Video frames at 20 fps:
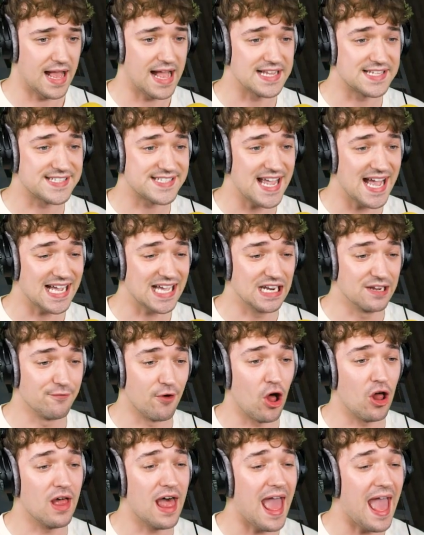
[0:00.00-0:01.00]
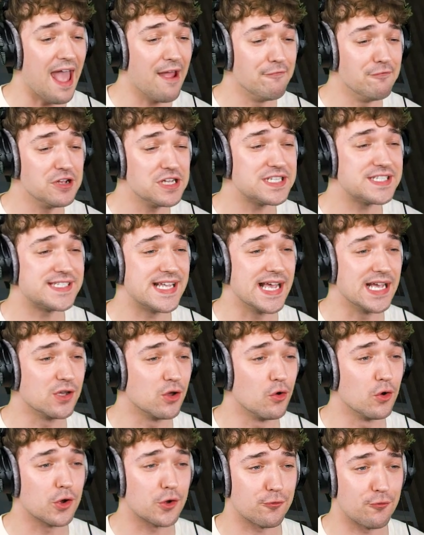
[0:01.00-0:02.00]
And second of all, every
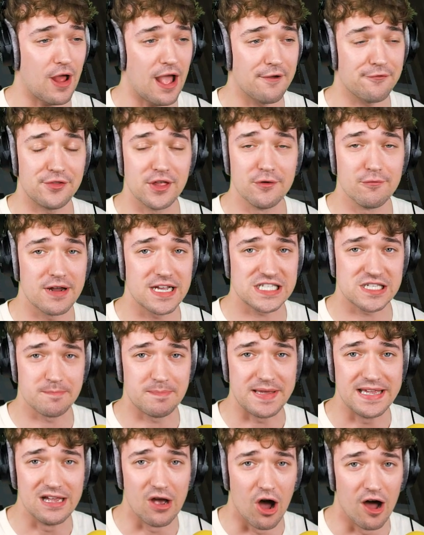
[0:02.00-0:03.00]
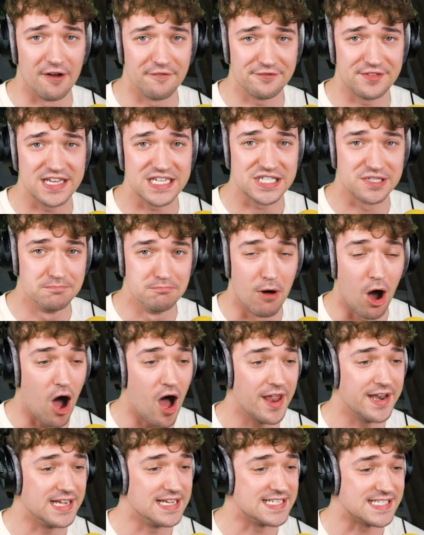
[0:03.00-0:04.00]
single crafting recipe of this
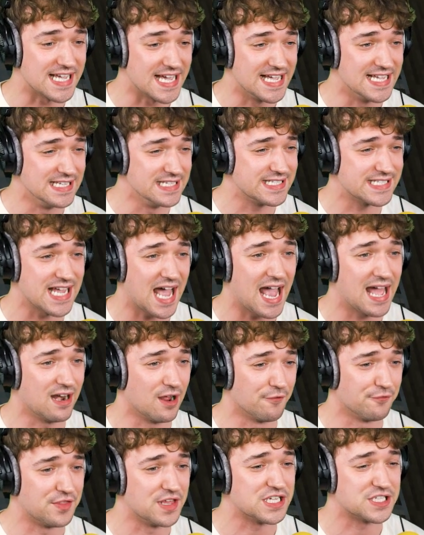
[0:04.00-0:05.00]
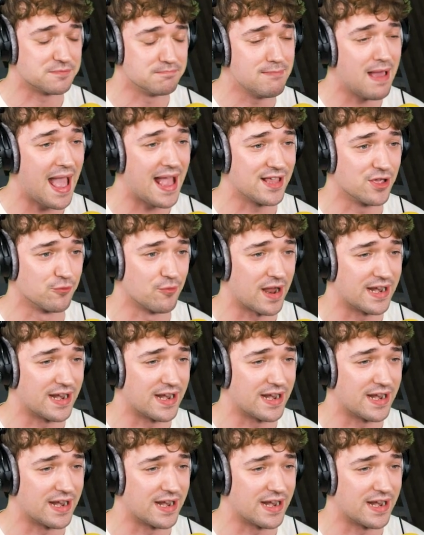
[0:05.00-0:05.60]
mod is inside of this manual